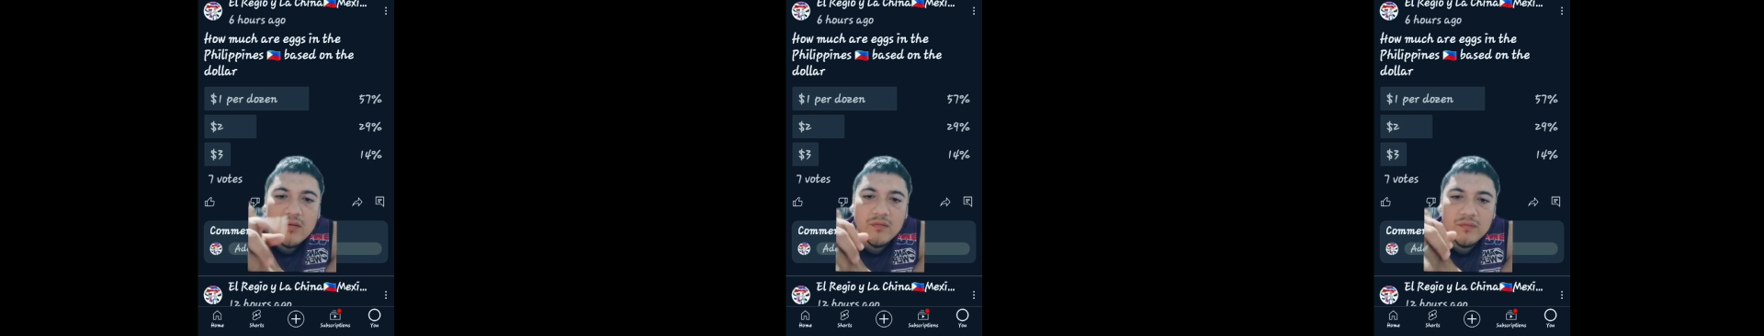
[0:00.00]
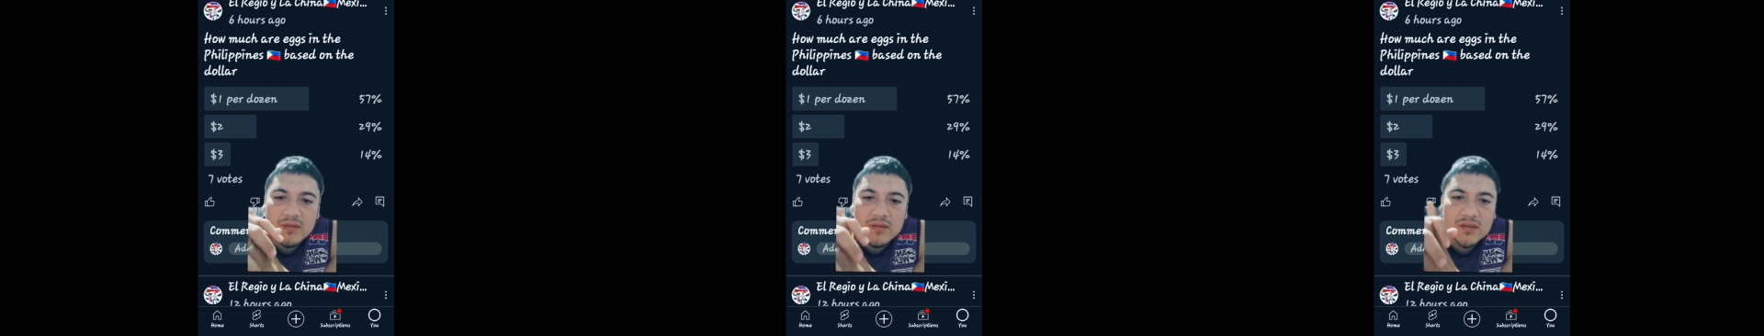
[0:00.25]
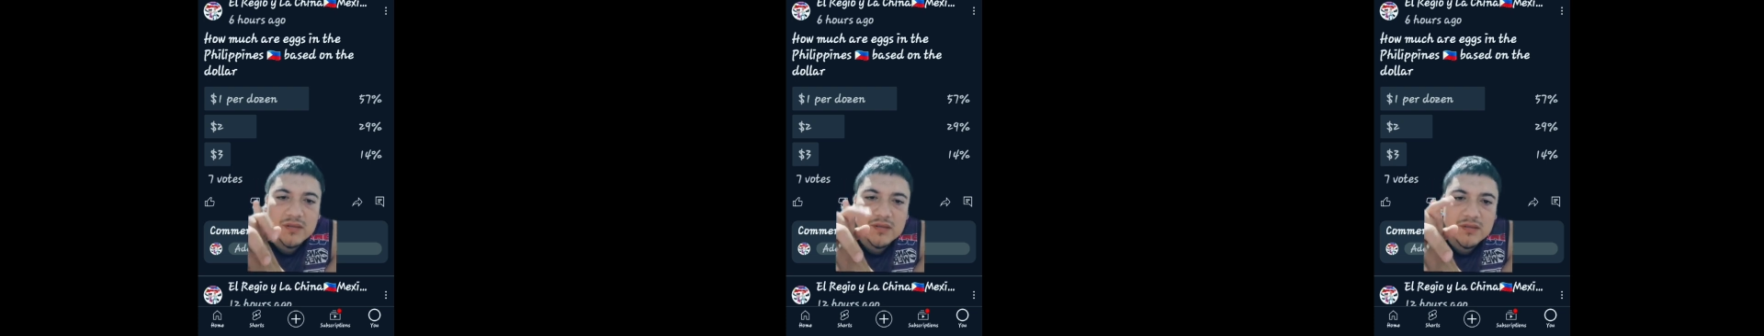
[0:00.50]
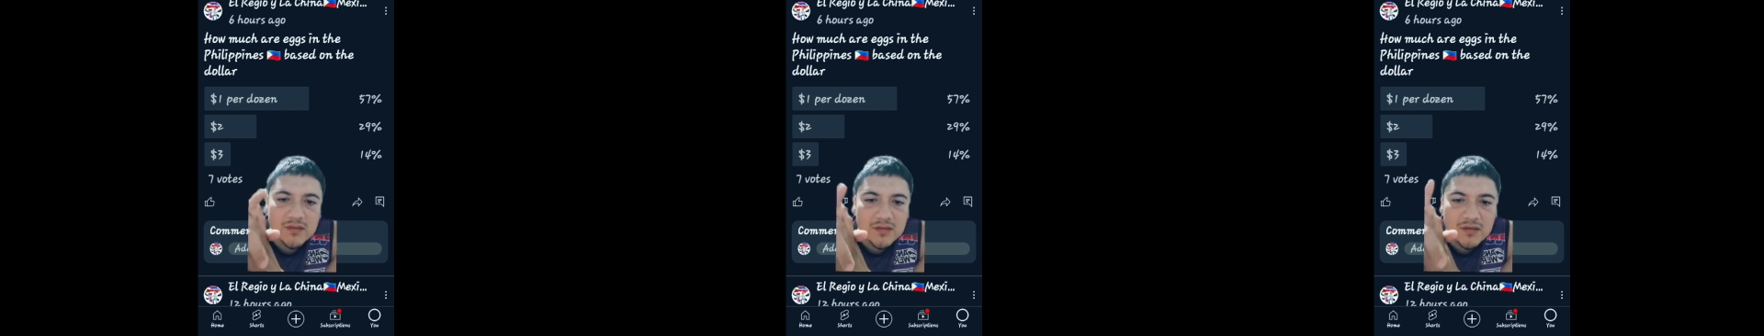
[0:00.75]

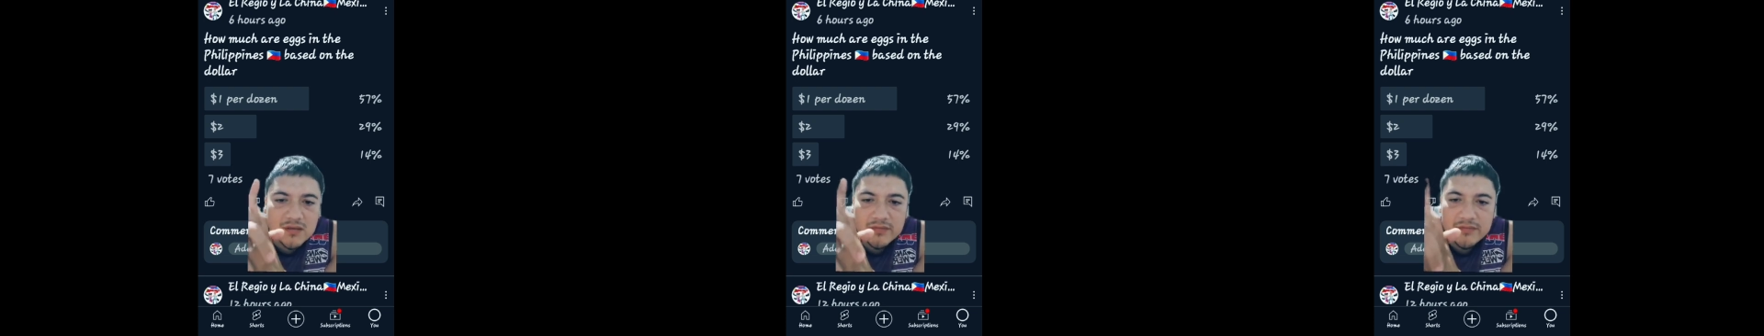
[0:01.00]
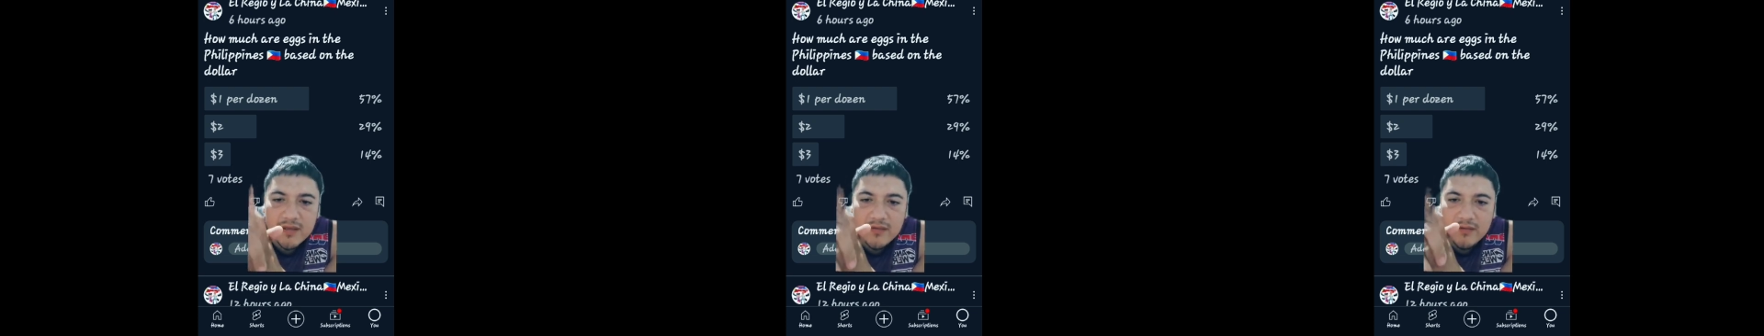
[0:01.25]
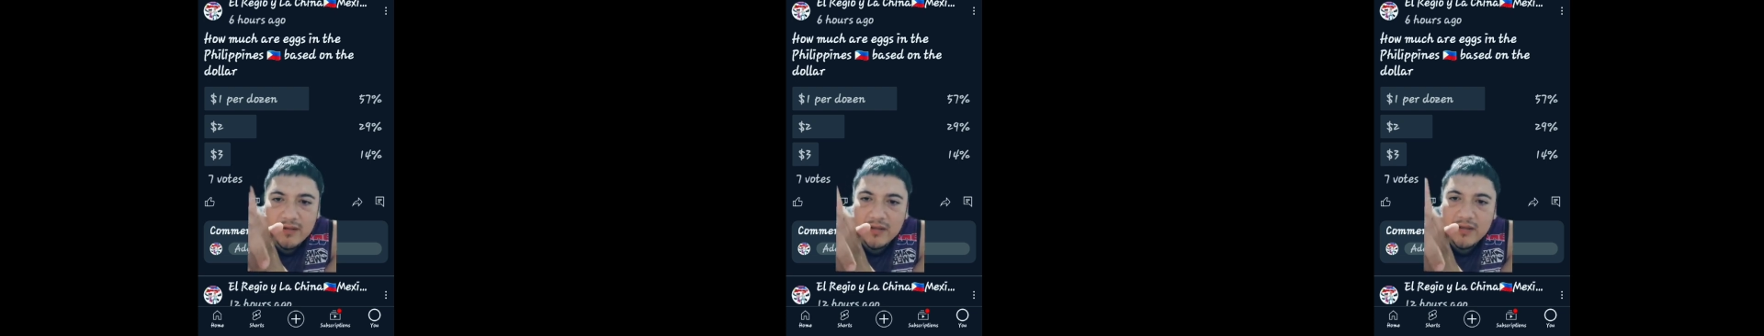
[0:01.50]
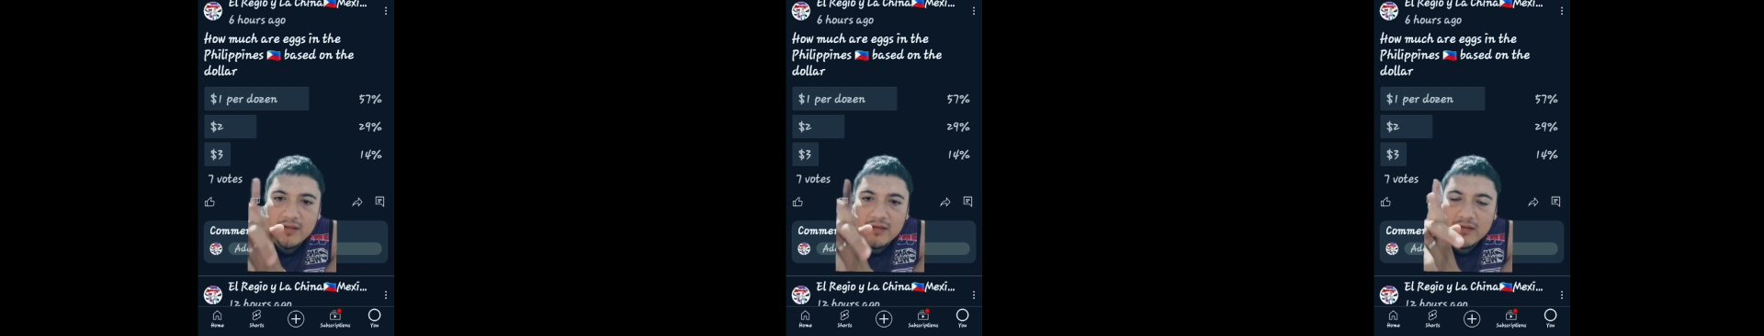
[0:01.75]
which this is why we're
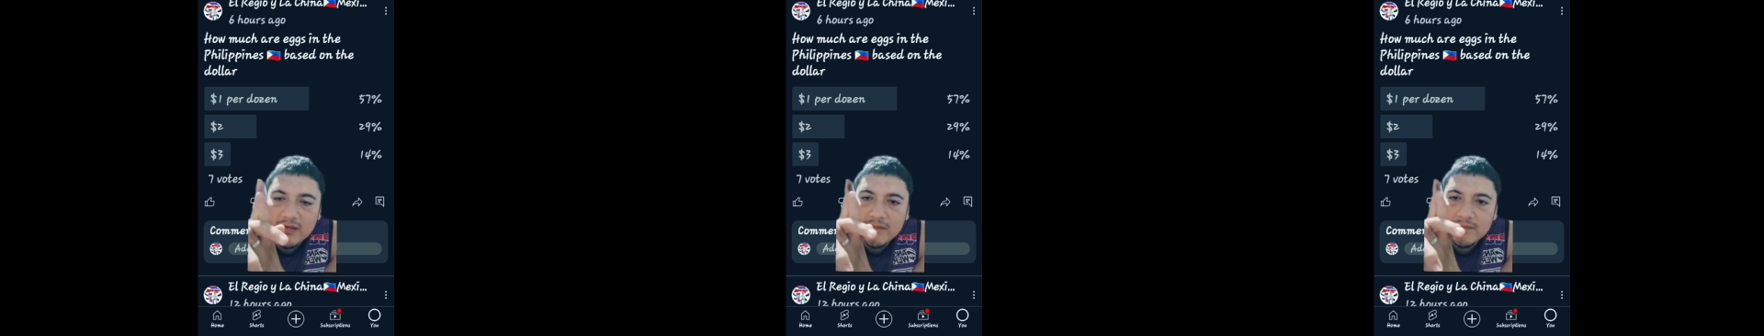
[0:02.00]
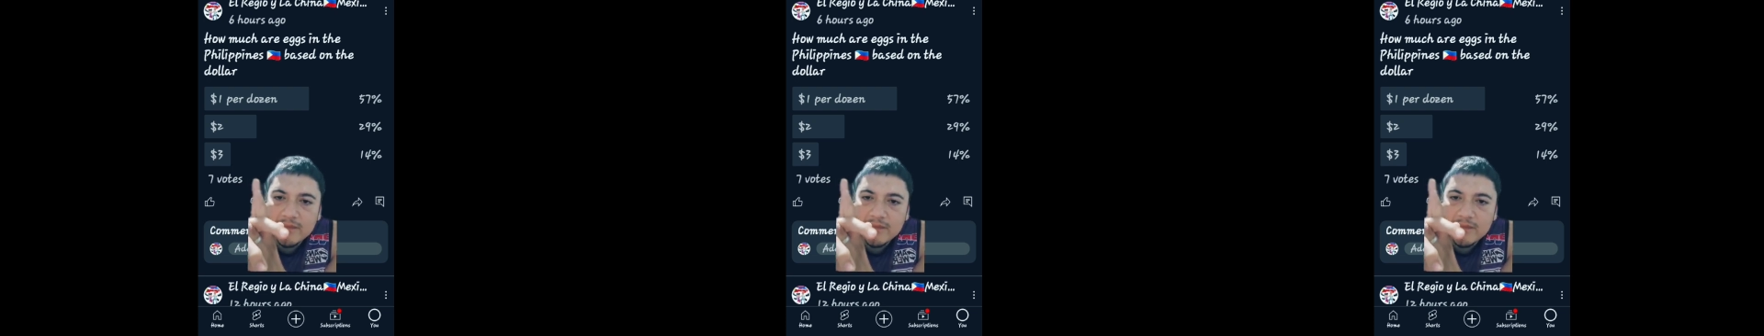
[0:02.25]
here.